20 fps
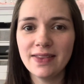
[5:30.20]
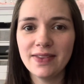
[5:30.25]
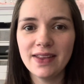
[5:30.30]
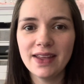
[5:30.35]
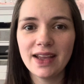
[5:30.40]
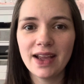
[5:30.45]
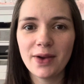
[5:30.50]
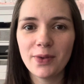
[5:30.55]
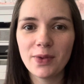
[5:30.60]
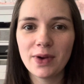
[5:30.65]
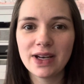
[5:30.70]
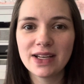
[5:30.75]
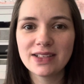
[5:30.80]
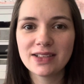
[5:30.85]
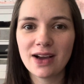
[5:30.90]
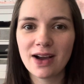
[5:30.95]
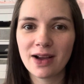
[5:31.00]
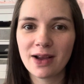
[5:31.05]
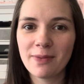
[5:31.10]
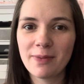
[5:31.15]
thing I want to
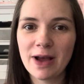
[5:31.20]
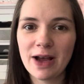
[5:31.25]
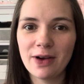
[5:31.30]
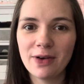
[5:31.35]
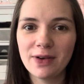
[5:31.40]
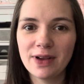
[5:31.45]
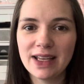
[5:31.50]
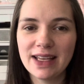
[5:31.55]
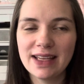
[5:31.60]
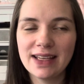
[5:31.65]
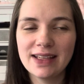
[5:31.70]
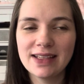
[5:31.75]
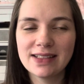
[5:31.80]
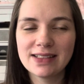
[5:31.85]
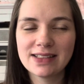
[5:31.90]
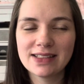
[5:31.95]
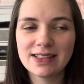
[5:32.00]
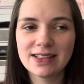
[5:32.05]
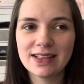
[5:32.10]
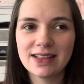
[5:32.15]
talk about
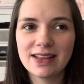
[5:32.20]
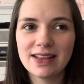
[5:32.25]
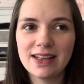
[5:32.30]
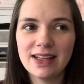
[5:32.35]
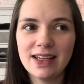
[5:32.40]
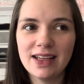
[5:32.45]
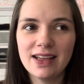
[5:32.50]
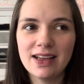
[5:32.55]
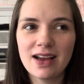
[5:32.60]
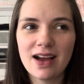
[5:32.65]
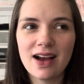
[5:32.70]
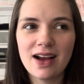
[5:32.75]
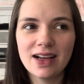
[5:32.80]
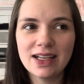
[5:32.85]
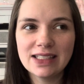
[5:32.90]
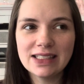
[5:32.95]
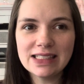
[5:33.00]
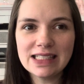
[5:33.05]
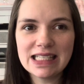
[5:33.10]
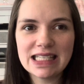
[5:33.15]
is the
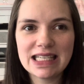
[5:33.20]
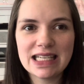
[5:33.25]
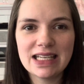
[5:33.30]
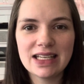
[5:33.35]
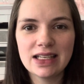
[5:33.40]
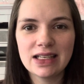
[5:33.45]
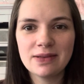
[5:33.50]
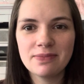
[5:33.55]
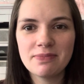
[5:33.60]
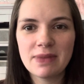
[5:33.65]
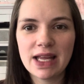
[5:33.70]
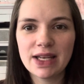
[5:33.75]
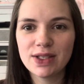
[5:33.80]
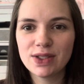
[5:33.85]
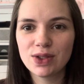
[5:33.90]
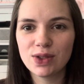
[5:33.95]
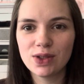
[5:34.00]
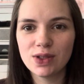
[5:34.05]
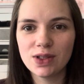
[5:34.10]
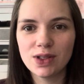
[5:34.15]
unseen
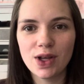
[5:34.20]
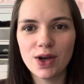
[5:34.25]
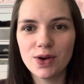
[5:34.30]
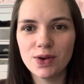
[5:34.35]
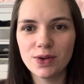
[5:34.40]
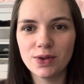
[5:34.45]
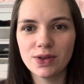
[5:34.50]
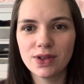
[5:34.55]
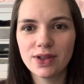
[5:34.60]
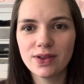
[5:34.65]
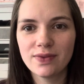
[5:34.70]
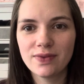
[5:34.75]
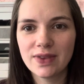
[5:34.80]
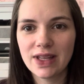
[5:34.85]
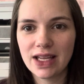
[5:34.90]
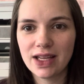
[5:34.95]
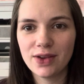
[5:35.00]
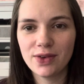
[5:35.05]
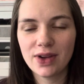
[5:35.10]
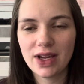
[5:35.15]
mental load
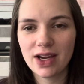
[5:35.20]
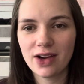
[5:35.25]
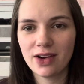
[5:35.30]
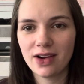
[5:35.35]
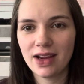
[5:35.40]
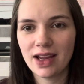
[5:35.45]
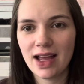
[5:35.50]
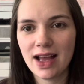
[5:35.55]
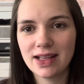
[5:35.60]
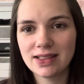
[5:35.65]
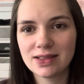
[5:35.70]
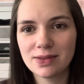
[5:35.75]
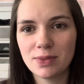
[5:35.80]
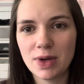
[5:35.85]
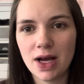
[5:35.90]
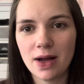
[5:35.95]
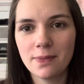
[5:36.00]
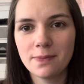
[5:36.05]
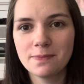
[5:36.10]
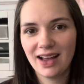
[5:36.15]
that you carry as a
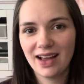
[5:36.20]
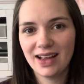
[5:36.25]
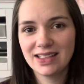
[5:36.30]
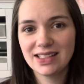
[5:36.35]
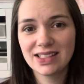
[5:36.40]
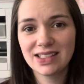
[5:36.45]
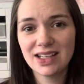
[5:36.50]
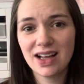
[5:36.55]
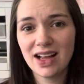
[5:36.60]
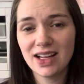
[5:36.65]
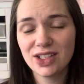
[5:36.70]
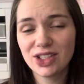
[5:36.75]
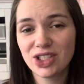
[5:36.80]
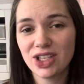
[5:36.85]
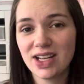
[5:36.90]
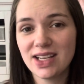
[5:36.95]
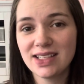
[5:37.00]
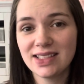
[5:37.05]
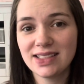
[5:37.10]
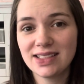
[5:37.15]
mom. It's not
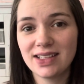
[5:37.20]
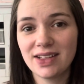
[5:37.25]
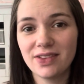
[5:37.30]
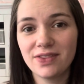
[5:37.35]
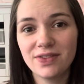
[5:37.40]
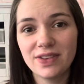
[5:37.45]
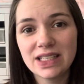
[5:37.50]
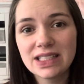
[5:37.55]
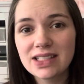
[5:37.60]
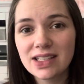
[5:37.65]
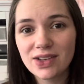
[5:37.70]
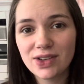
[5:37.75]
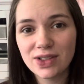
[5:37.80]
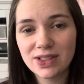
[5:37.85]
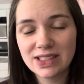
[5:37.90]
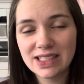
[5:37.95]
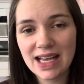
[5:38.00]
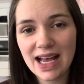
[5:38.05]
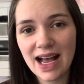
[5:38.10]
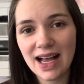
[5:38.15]
just the physical
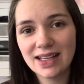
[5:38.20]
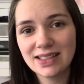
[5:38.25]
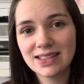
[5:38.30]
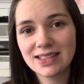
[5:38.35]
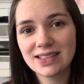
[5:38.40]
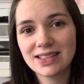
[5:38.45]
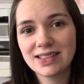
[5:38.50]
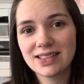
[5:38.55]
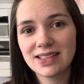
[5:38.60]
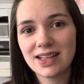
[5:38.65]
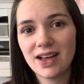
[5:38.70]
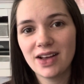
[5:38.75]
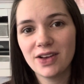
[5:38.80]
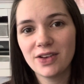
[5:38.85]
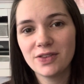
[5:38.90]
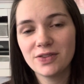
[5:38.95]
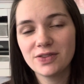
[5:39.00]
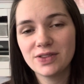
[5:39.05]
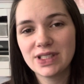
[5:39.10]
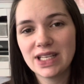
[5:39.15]
tasks
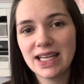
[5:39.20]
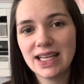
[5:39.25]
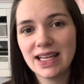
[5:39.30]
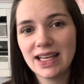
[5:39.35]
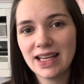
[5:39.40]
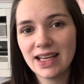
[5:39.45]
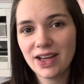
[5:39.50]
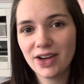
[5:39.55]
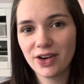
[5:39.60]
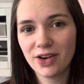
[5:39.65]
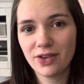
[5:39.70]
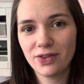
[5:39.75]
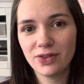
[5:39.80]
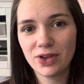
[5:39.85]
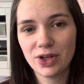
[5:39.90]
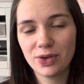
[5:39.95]
of taking care of